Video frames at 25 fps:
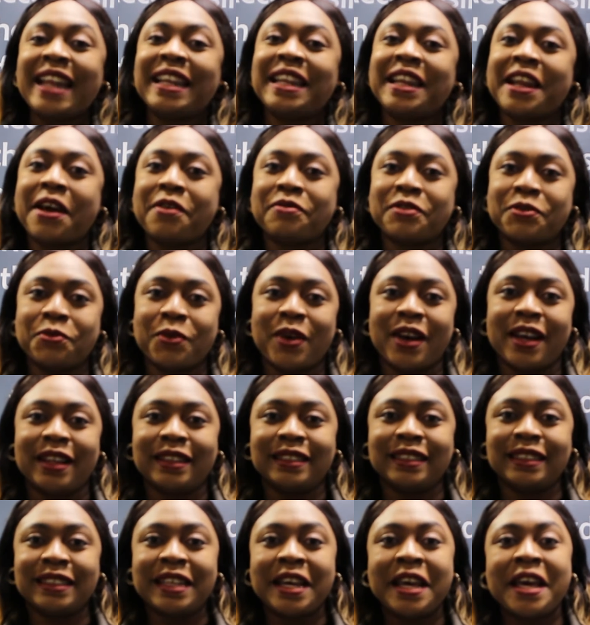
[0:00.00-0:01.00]
and loved
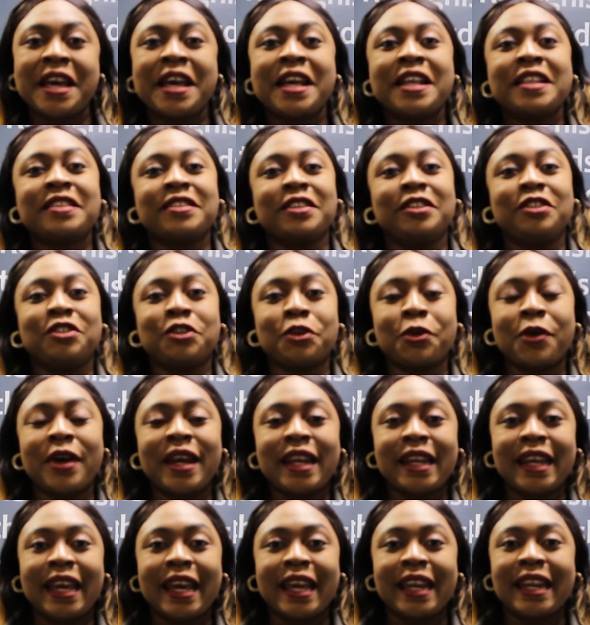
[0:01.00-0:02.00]
ones to
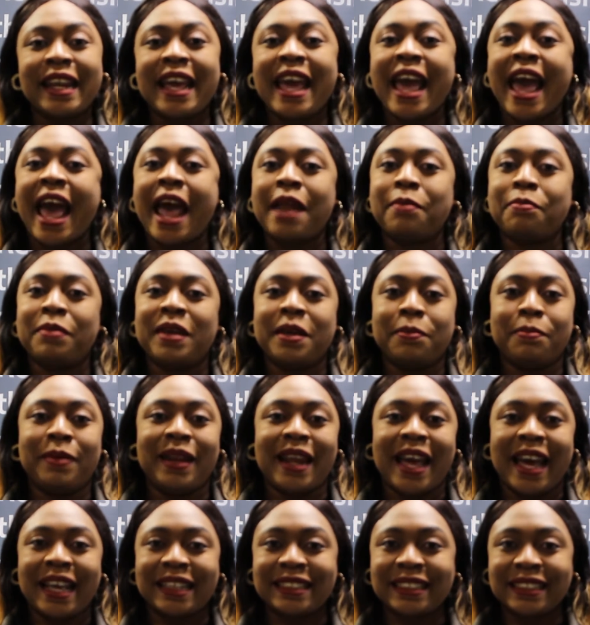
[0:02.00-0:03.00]
join in and be
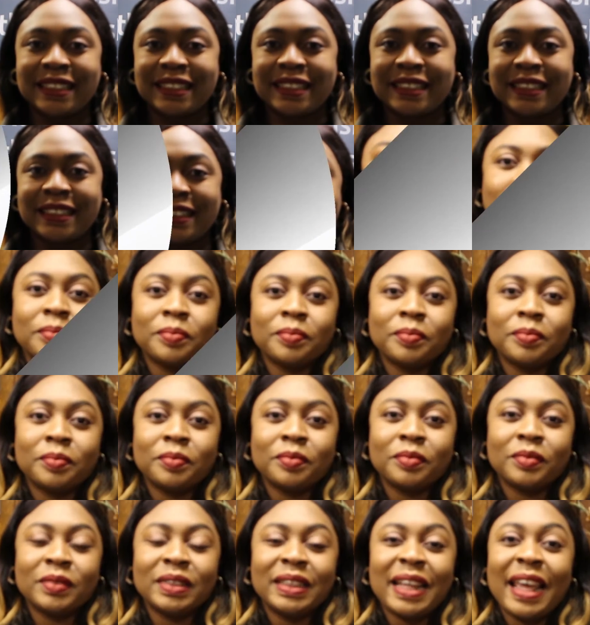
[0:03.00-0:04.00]
blessed.
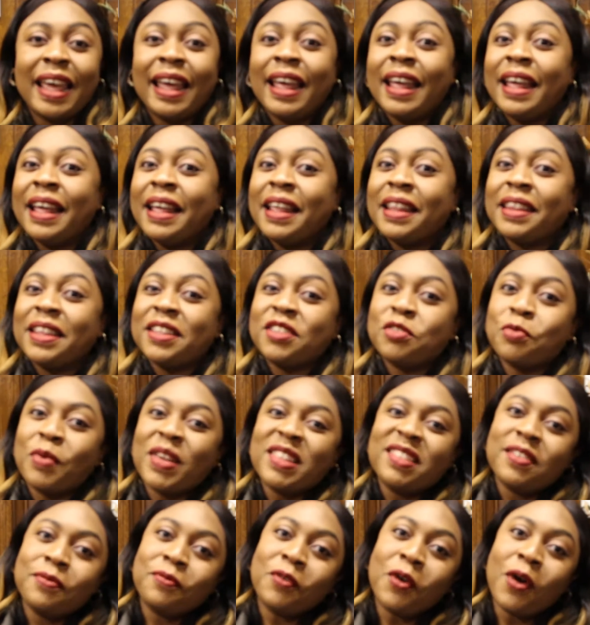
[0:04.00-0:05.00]
The
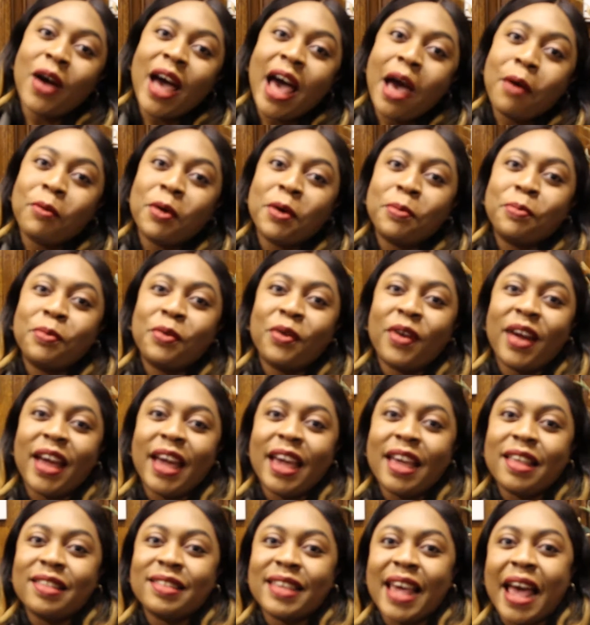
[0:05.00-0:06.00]
24 hour
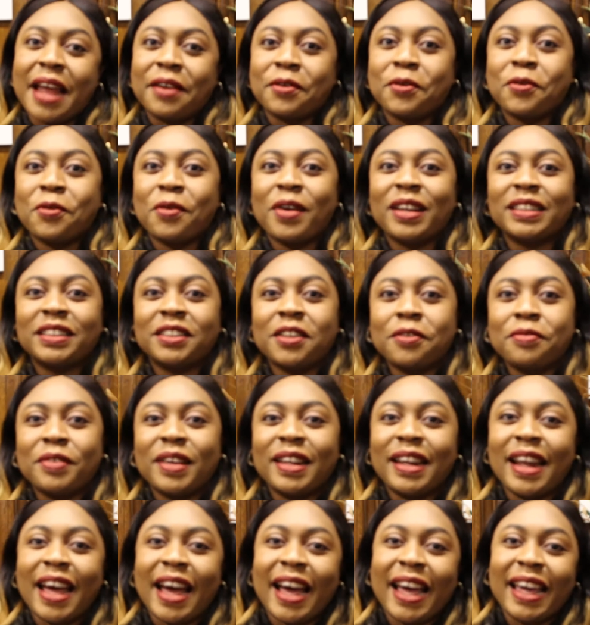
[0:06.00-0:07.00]
praise and
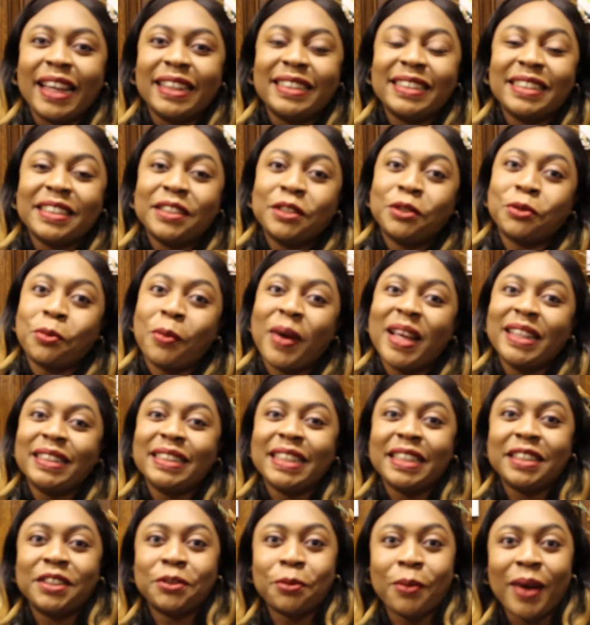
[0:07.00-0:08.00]
crossover night
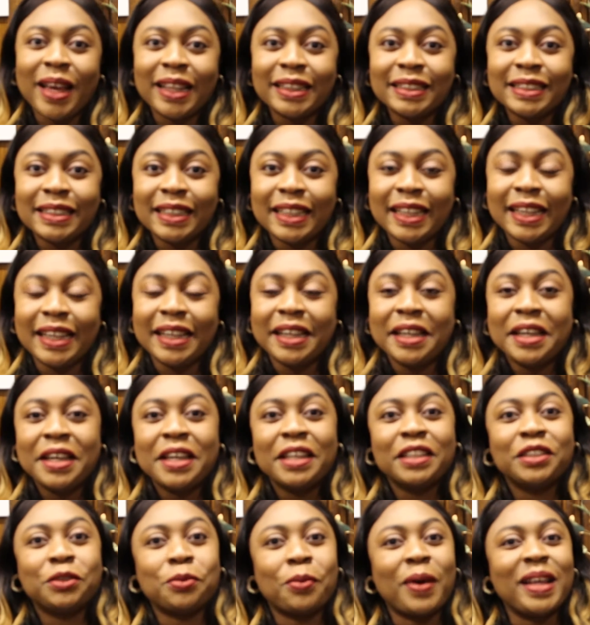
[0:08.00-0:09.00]
2020
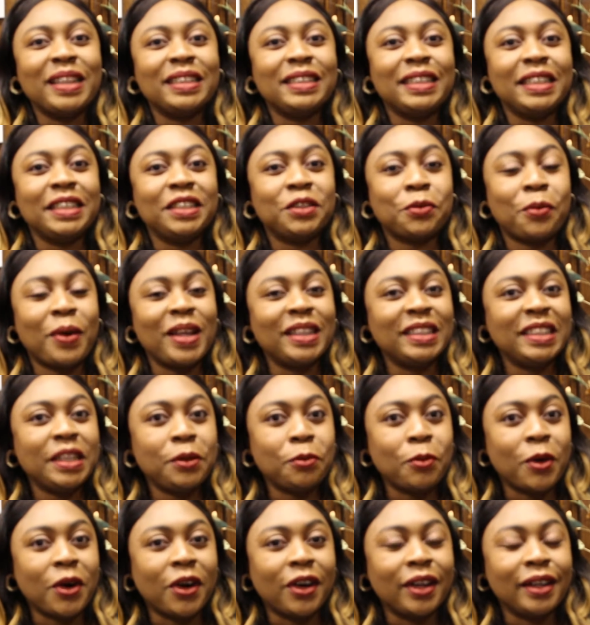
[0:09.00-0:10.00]

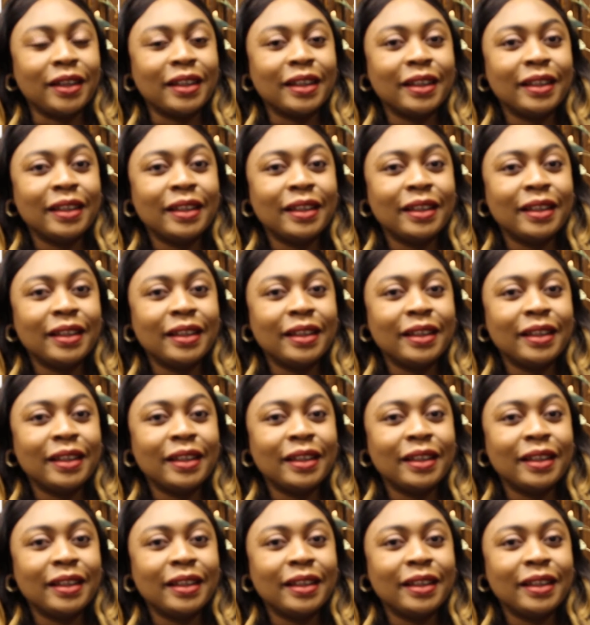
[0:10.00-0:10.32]
2021.